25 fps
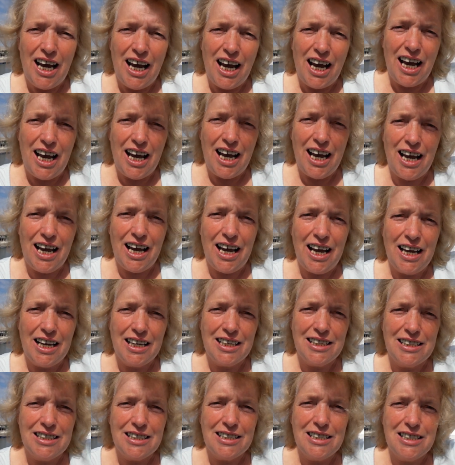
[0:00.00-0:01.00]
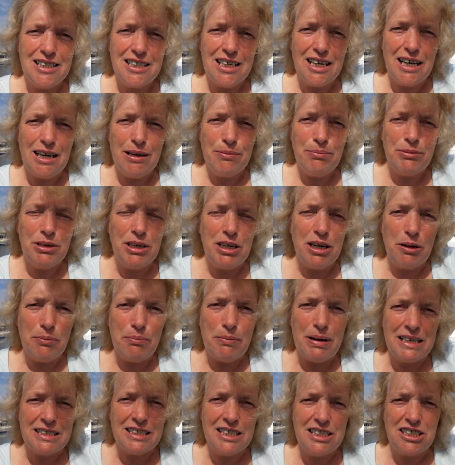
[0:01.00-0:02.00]
and, um, you know,
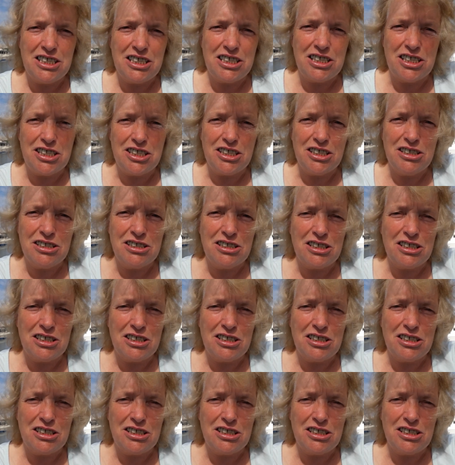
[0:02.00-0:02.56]
messaged us.